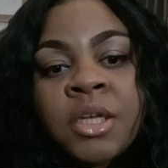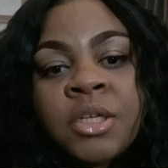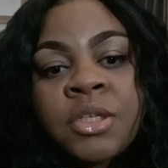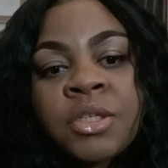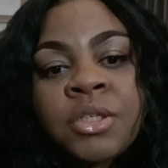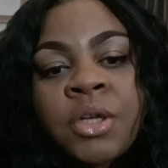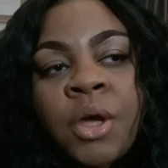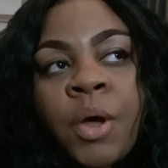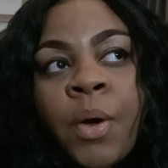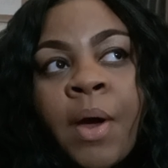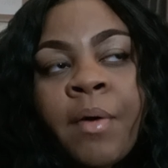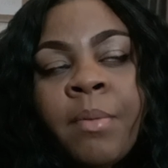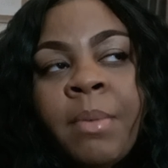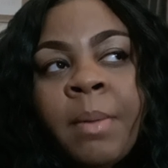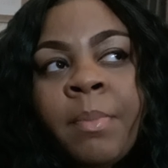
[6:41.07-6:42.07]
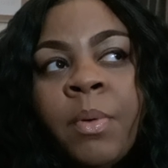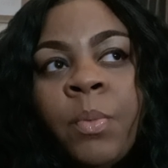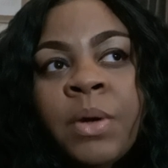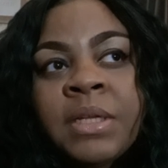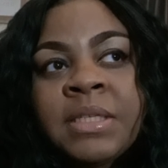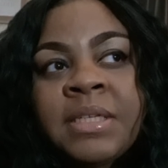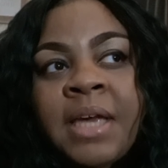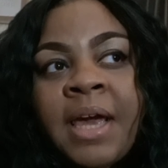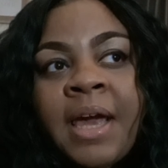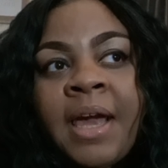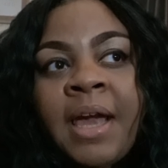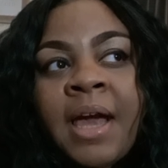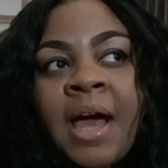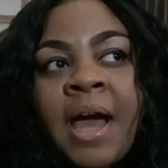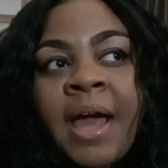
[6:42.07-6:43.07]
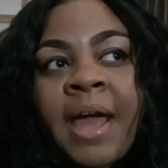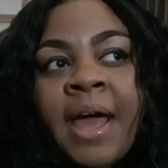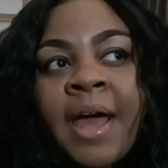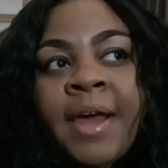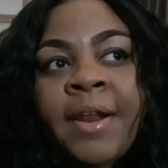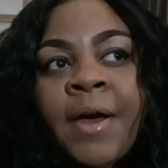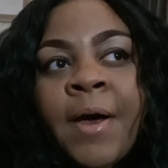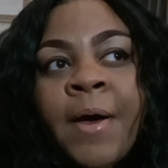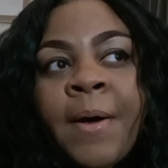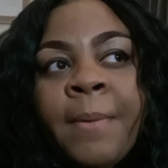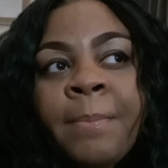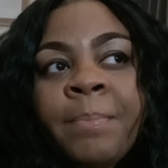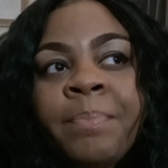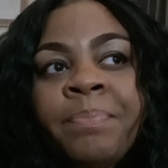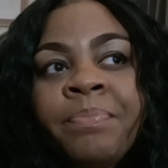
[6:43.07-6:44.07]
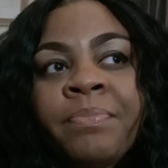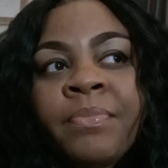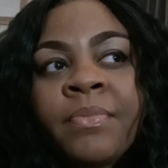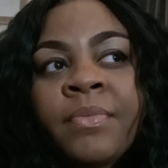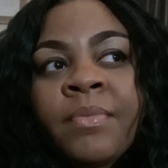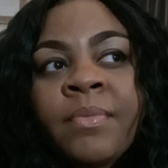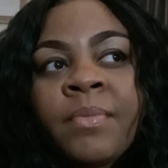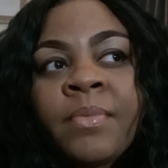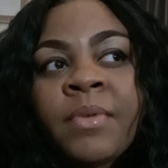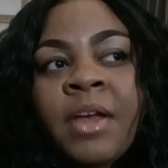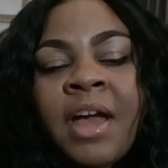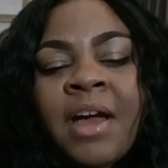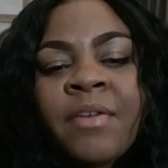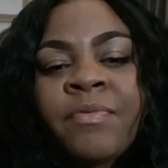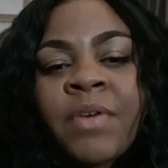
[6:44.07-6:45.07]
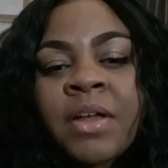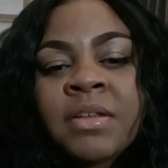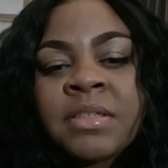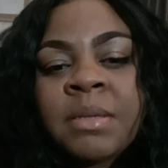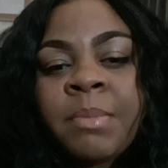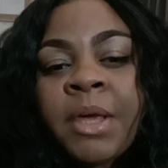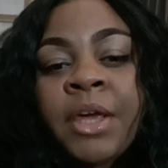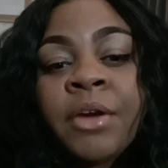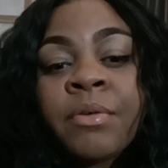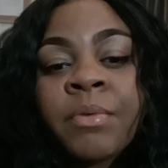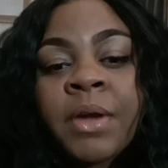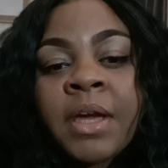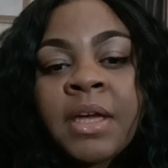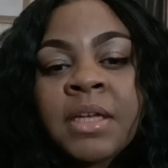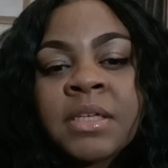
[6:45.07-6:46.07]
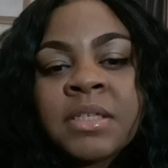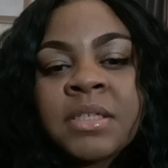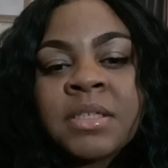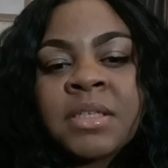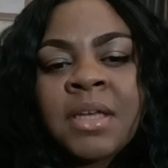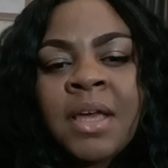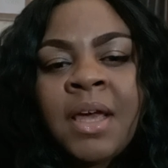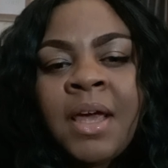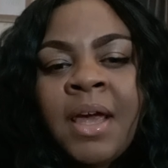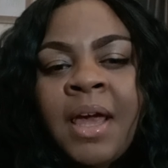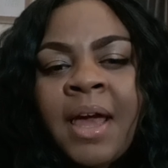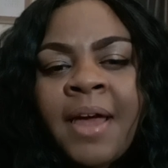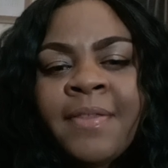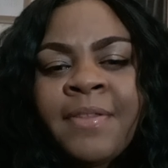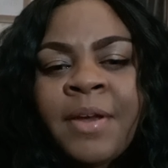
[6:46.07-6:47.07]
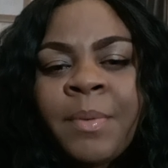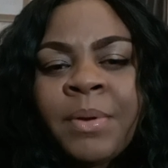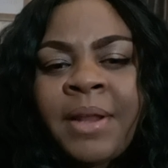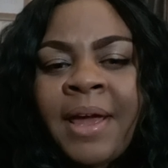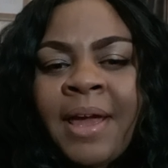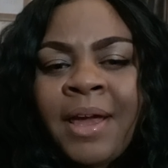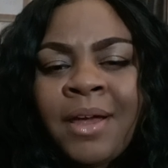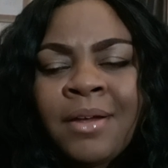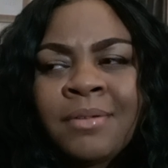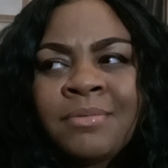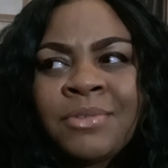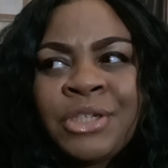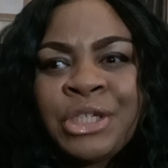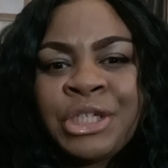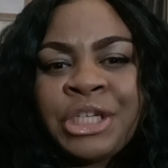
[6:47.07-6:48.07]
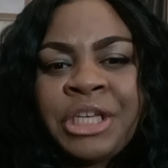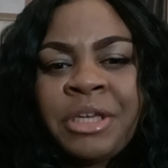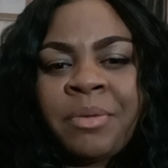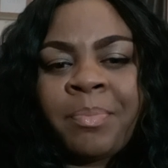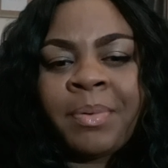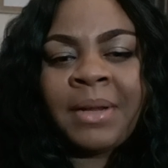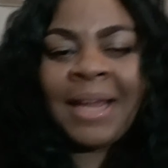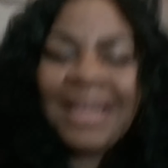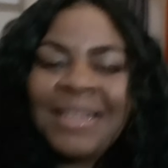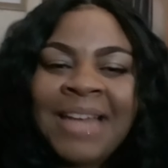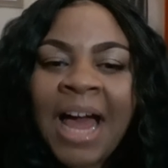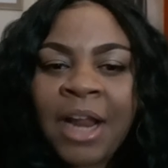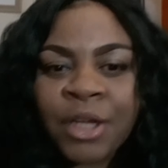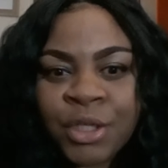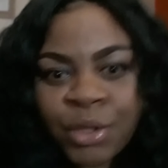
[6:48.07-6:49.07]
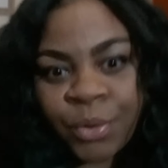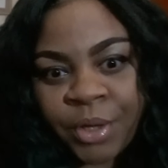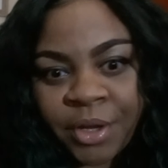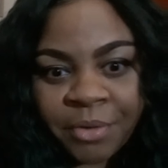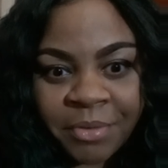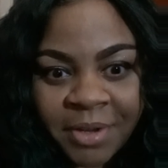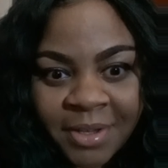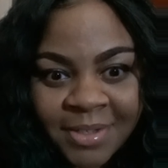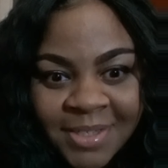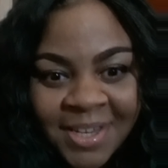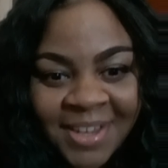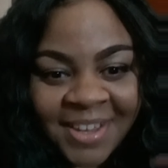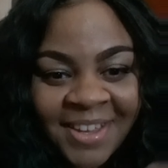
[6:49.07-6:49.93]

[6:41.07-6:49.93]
So I remember one day I had, um, I found some earrings and they were like cheap, like dollar store earrings.